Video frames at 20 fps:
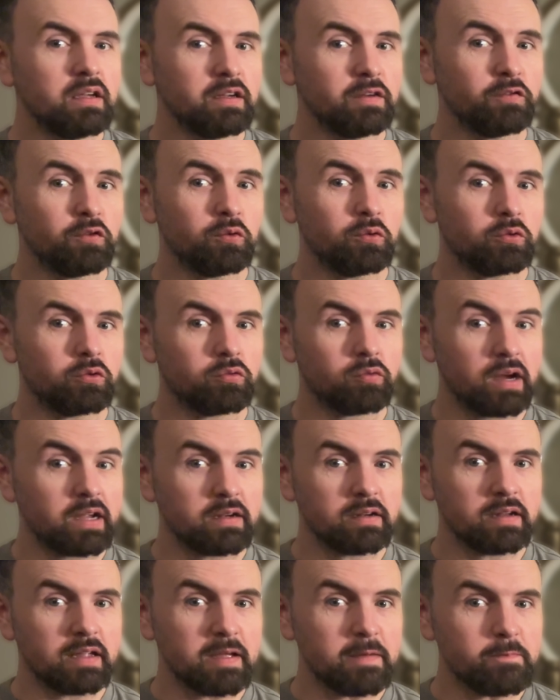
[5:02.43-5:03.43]
if you're great
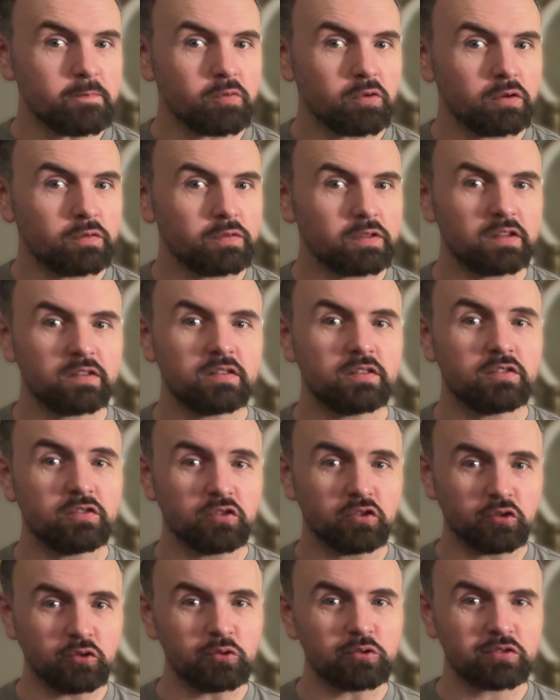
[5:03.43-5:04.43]
at improv, this is
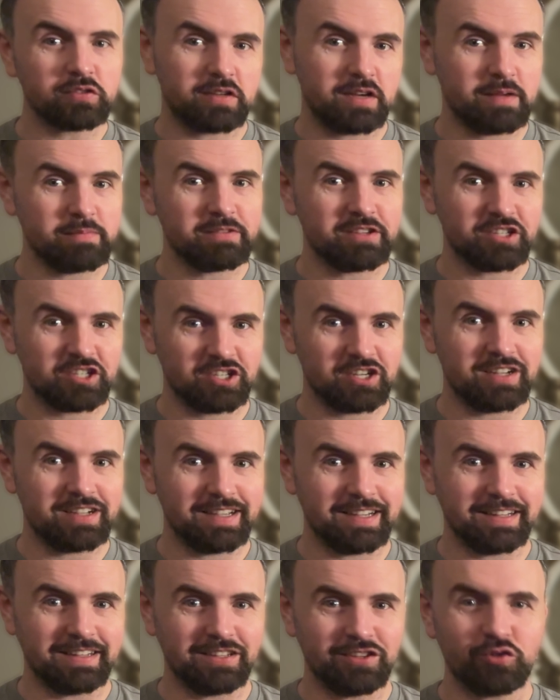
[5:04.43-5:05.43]
your time to shine.